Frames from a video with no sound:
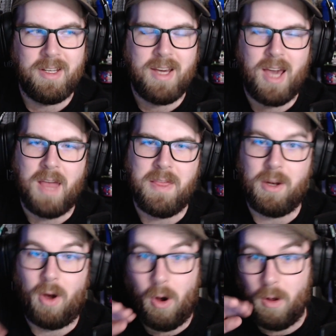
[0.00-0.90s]
and
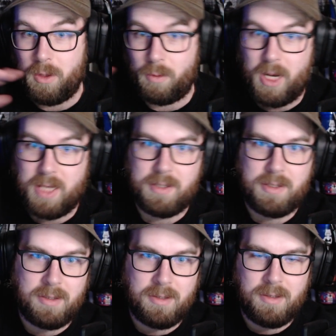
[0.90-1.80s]
then all the
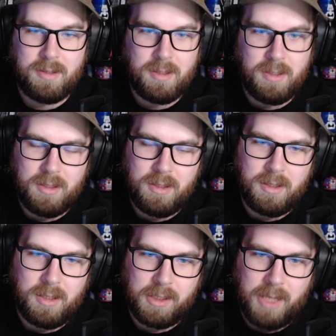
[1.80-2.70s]
rest
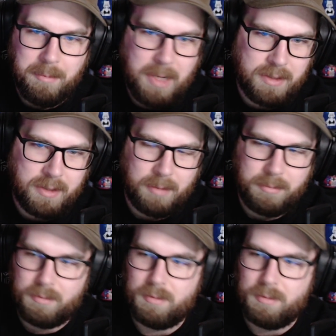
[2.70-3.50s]
got messed up.